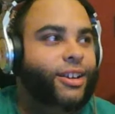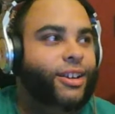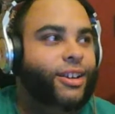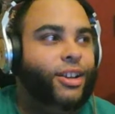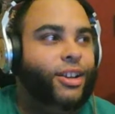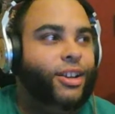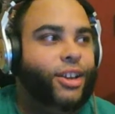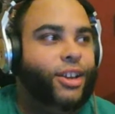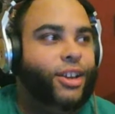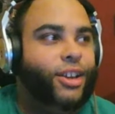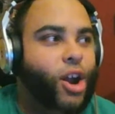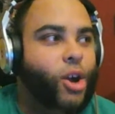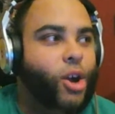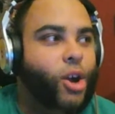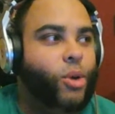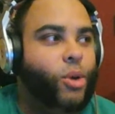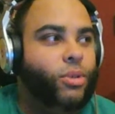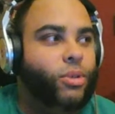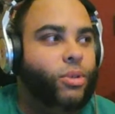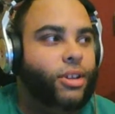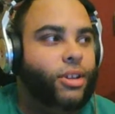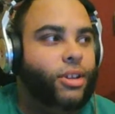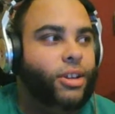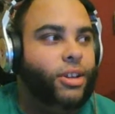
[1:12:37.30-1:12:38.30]

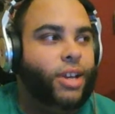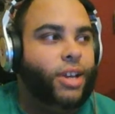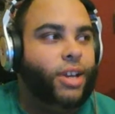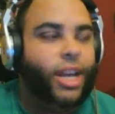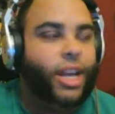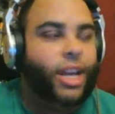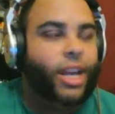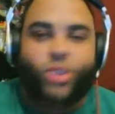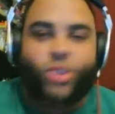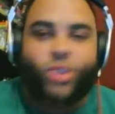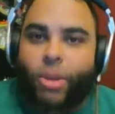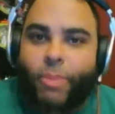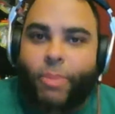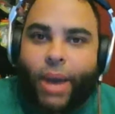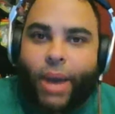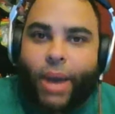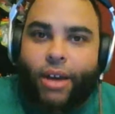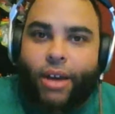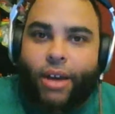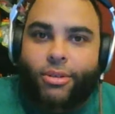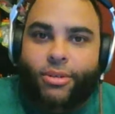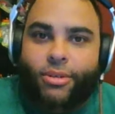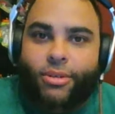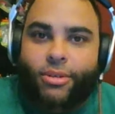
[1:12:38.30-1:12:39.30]
It's all
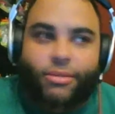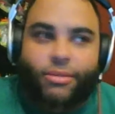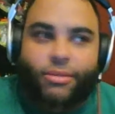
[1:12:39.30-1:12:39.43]
about,